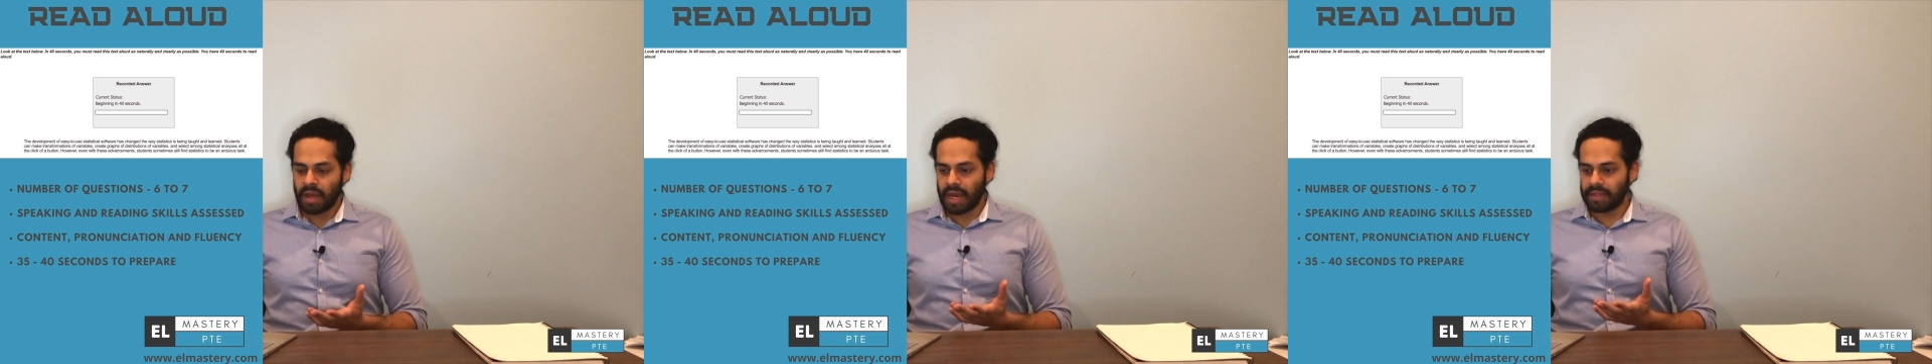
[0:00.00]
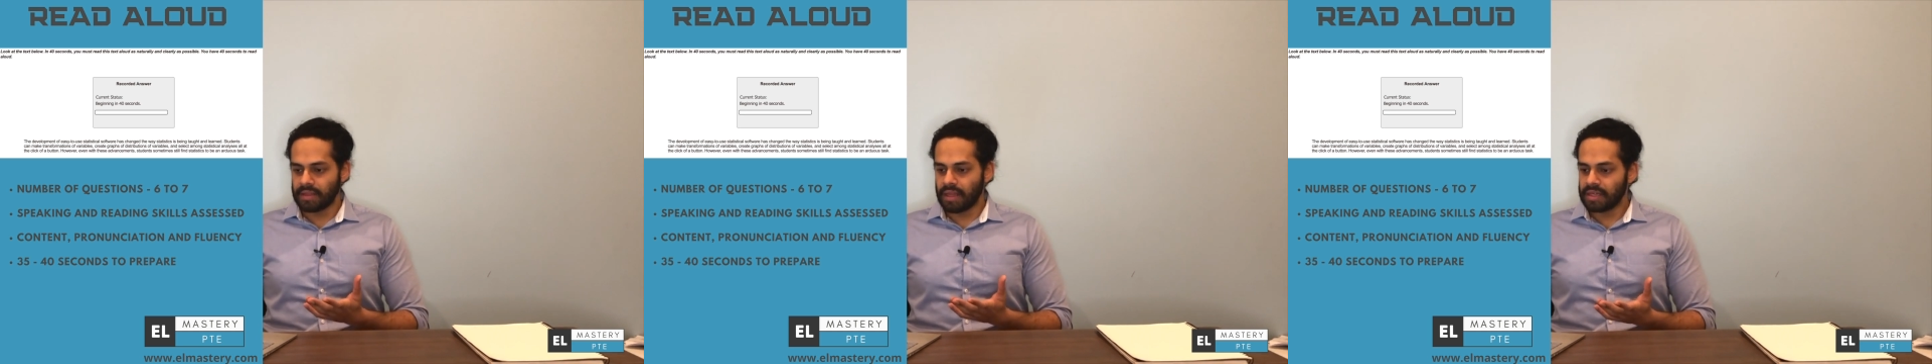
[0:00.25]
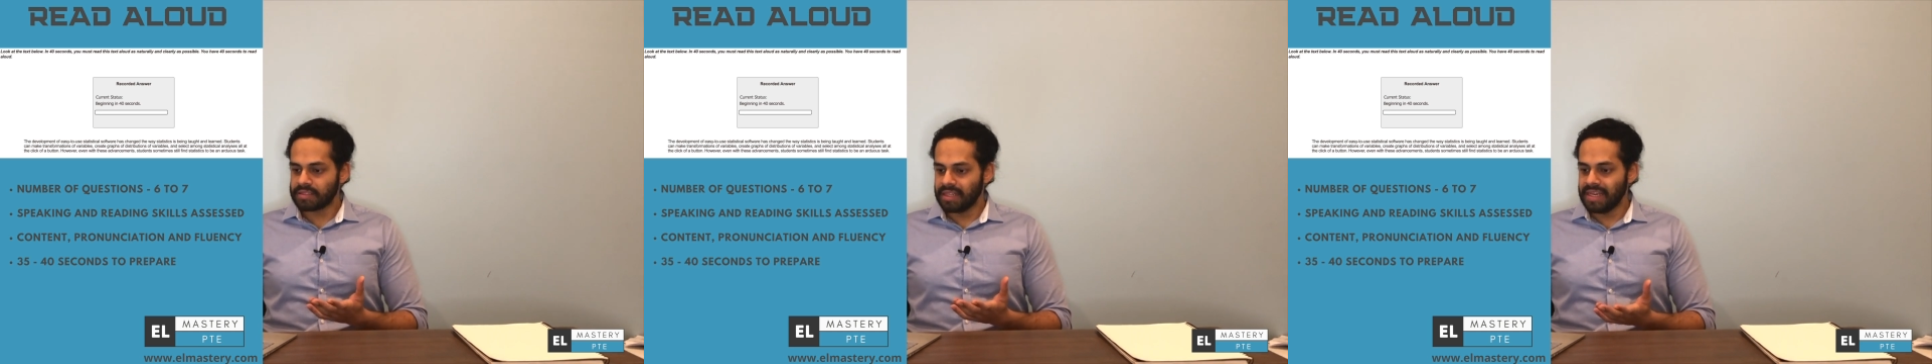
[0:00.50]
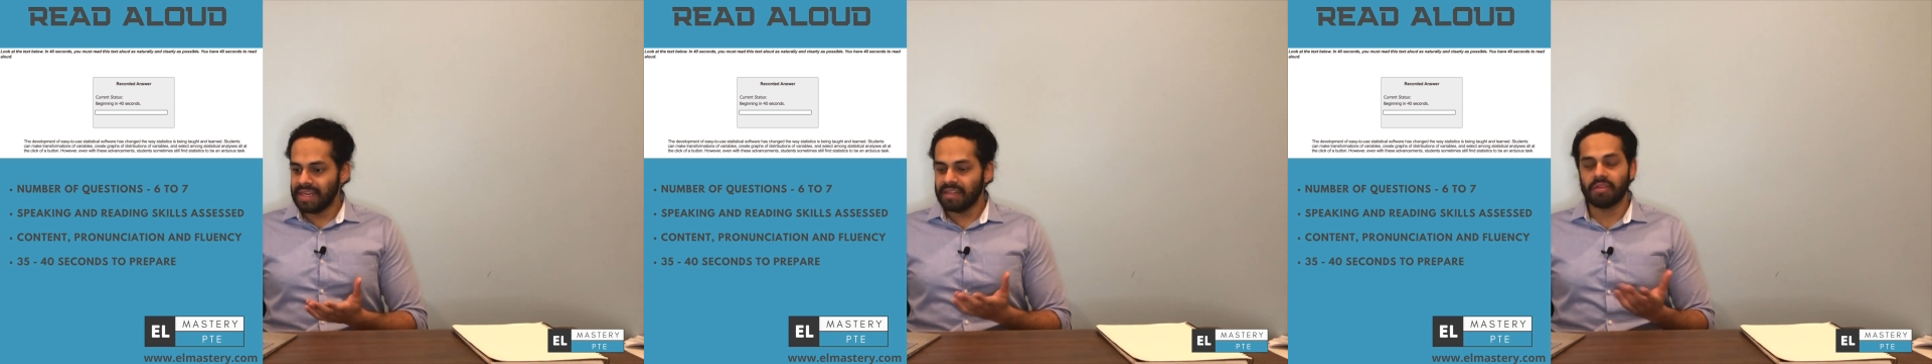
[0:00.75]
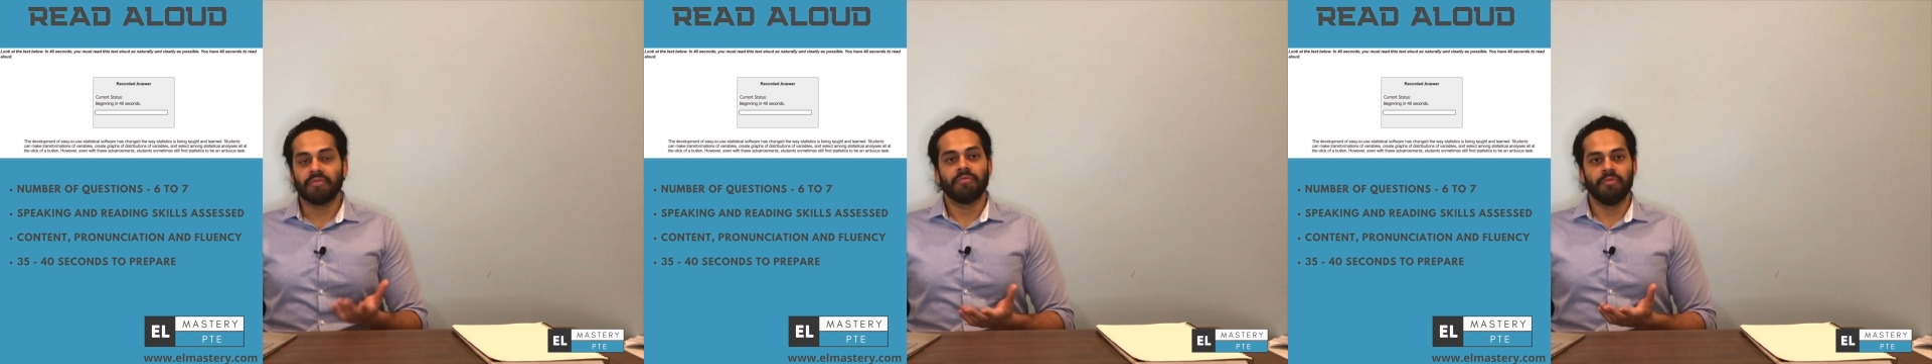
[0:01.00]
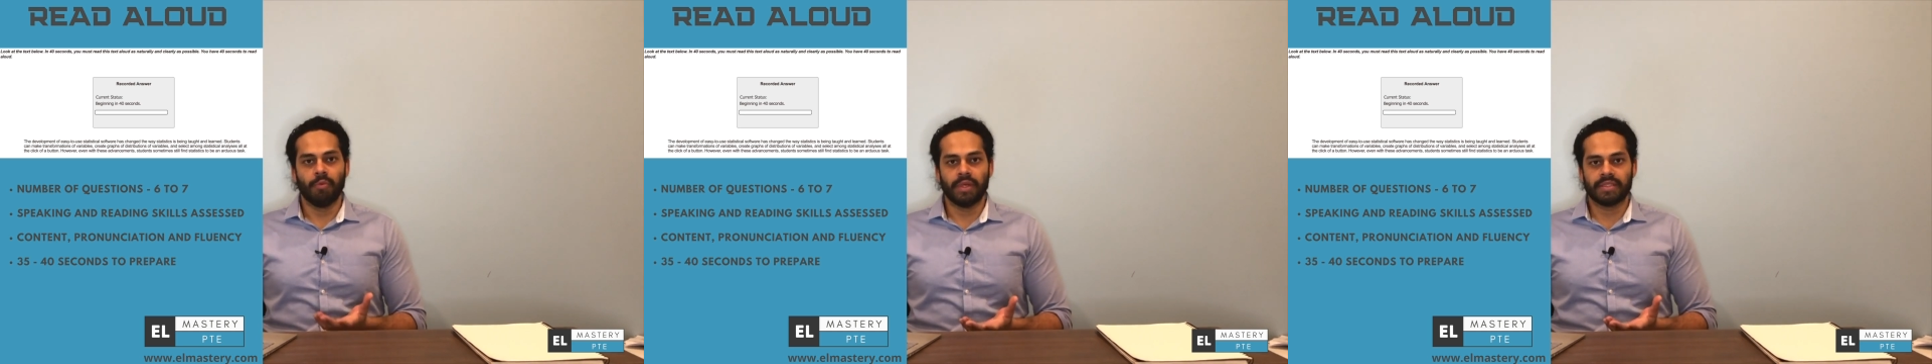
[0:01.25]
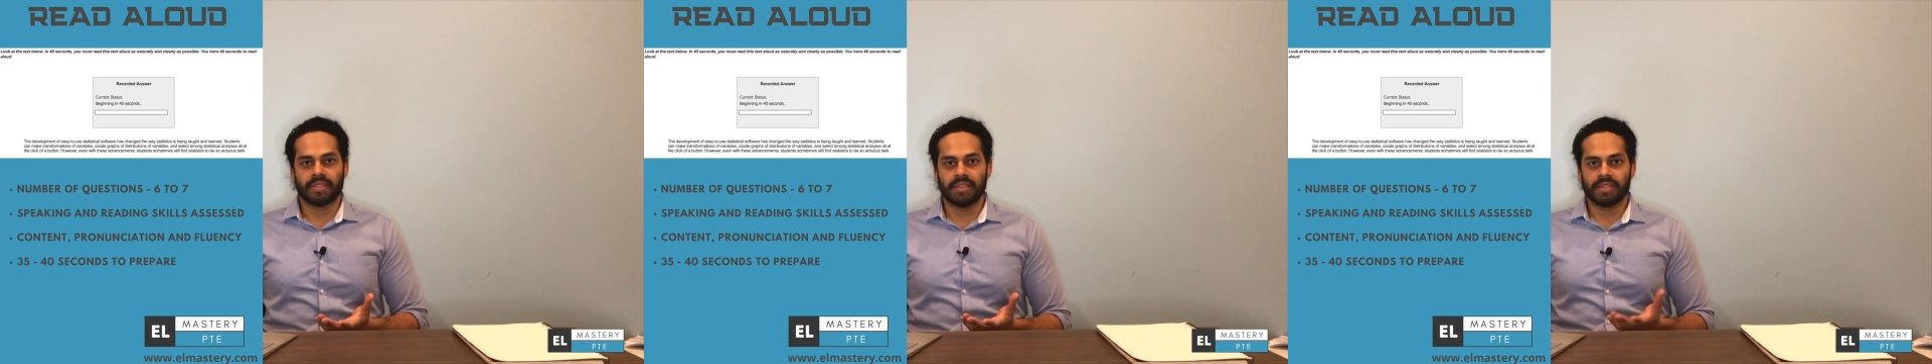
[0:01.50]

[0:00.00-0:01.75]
And lastly, the fluency.